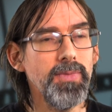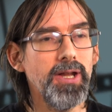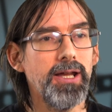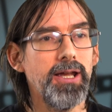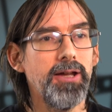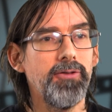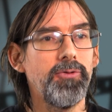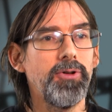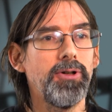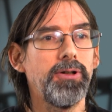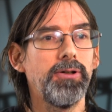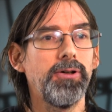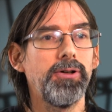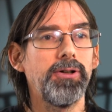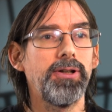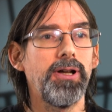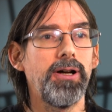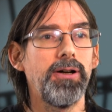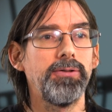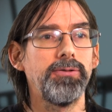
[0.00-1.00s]
gave you a look
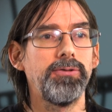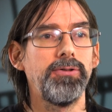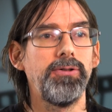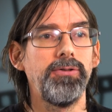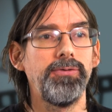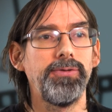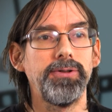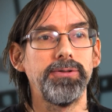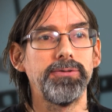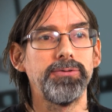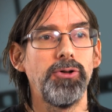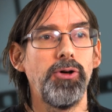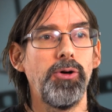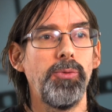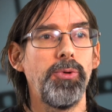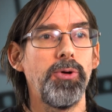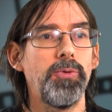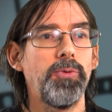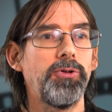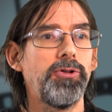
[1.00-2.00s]
down over
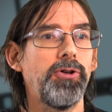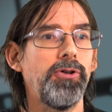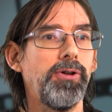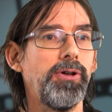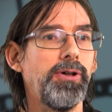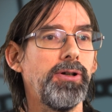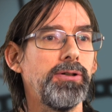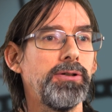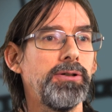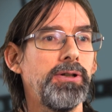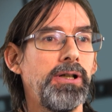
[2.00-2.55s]
Albury-Wodonga.